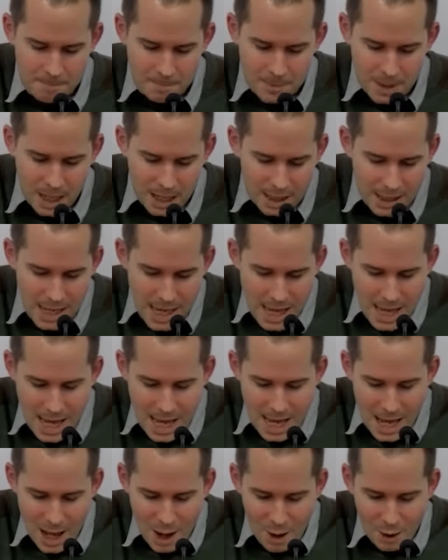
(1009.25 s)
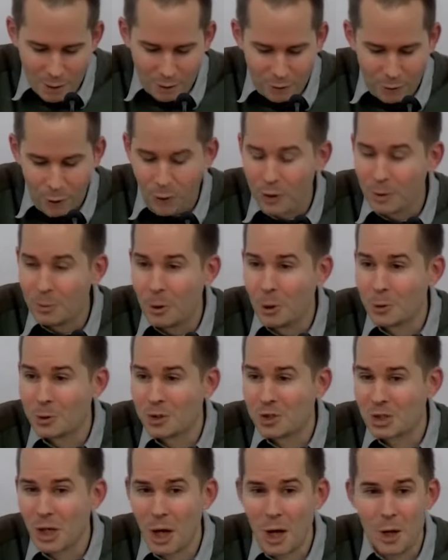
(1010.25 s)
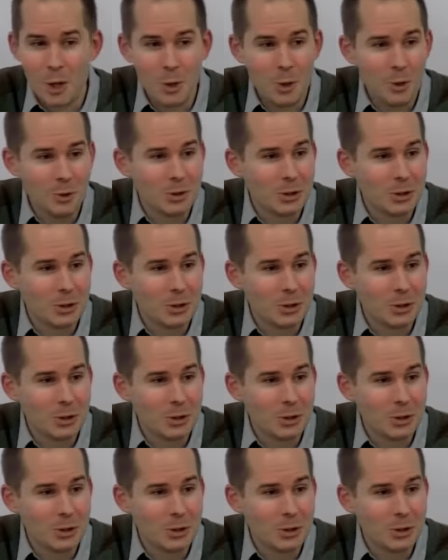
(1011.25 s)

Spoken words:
And here for them also